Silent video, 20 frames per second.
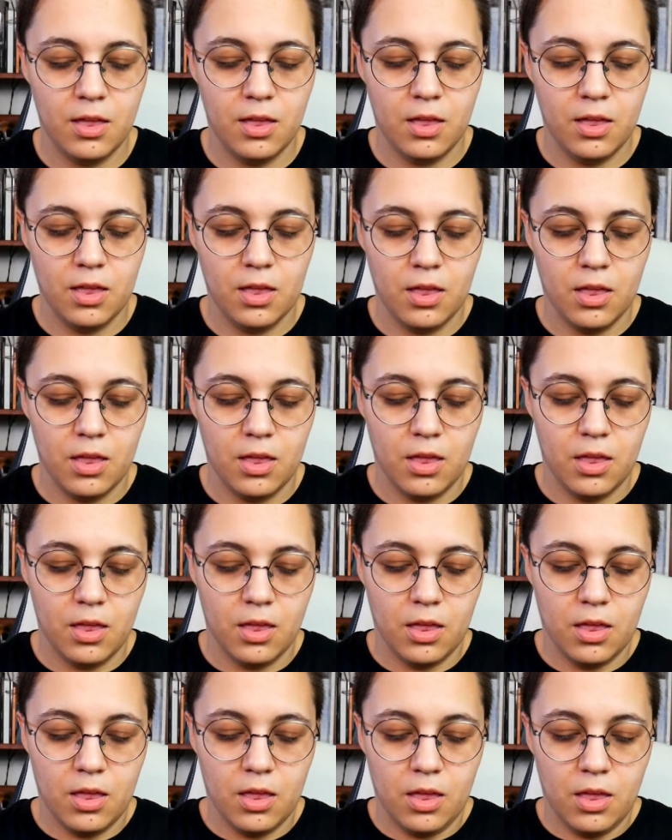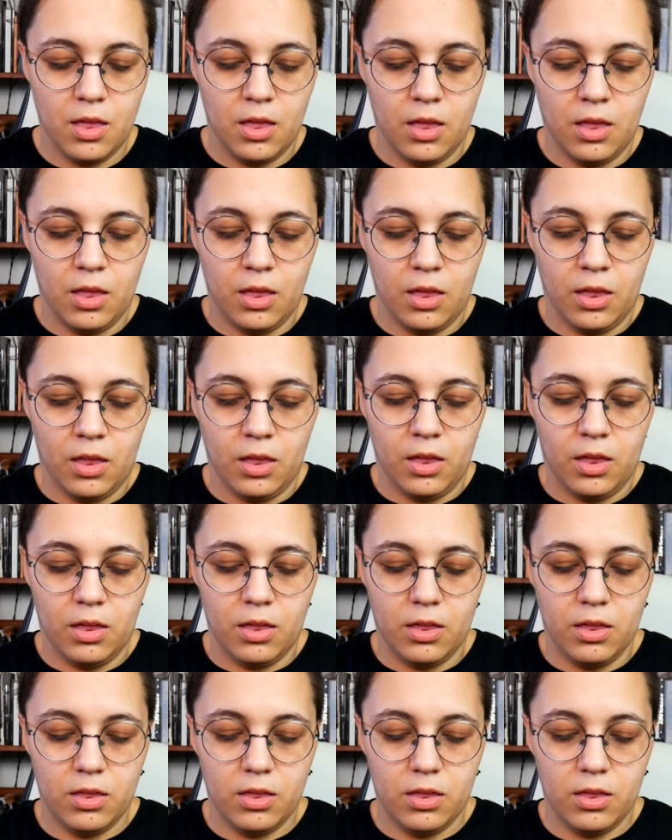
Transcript: Nothing is said.